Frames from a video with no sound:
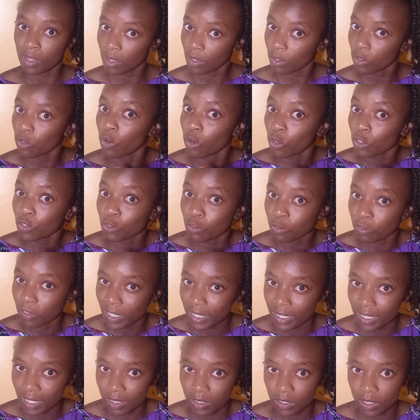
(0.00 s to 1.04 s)
You ought to
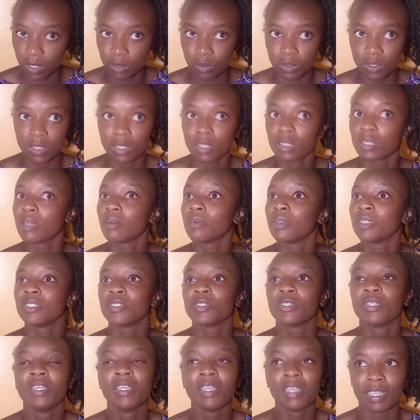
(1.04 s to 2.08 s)
find that out,
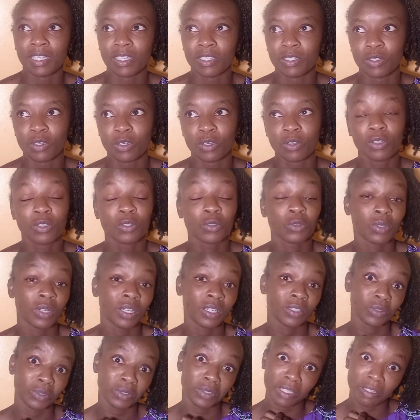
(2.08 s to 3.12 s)
otherwise you're going to
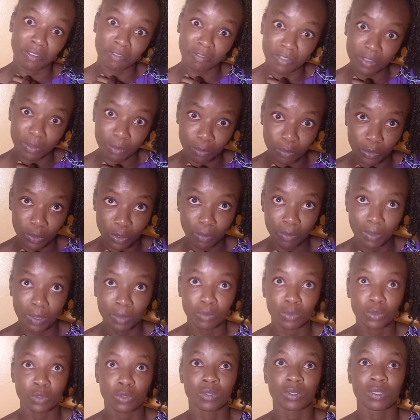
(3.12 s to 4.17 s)
land yourself in
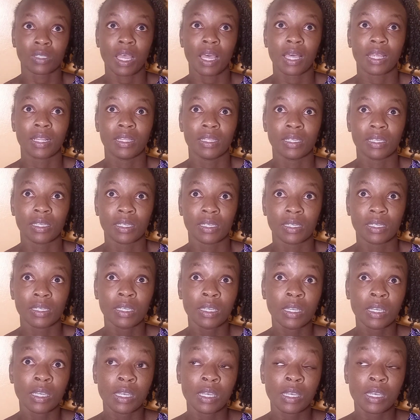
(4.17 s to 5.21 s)
problems, because at
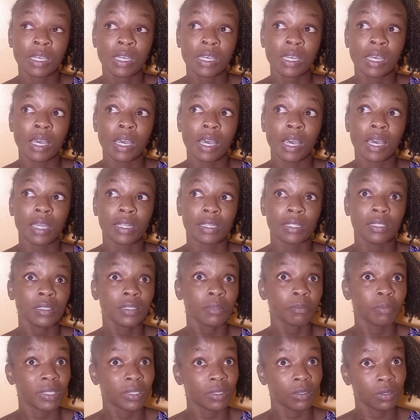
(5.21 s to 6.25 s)
this
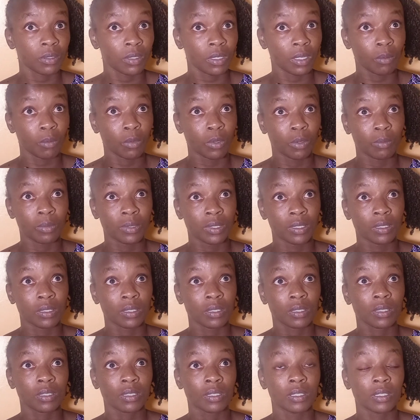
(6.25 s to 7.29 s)
particular
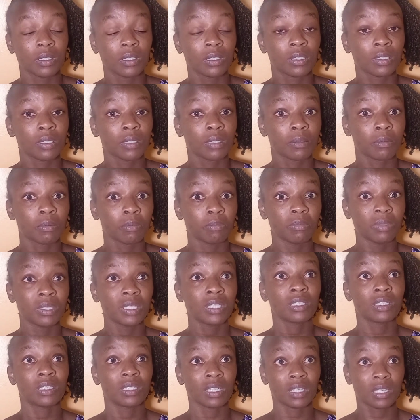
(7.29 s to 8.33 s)
moment it's
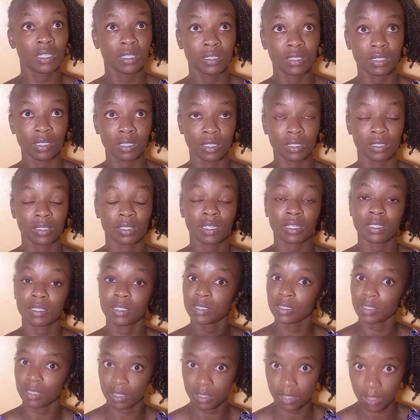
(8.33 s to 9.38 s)
being taken serious that
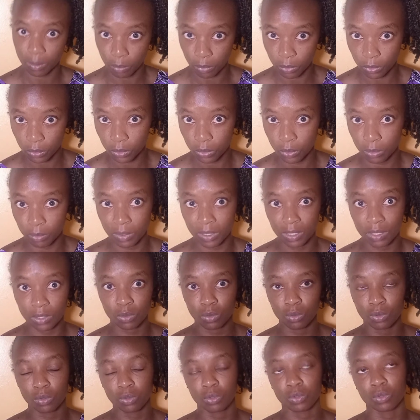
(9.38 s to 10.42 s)
kids are supposed to be in
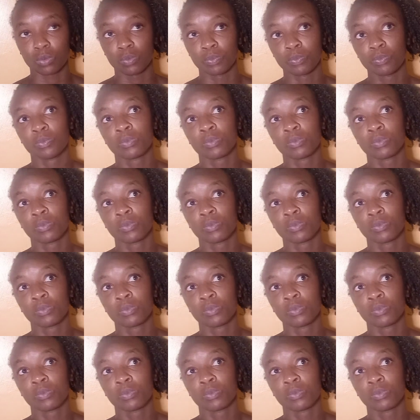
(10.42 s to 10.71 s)
school. So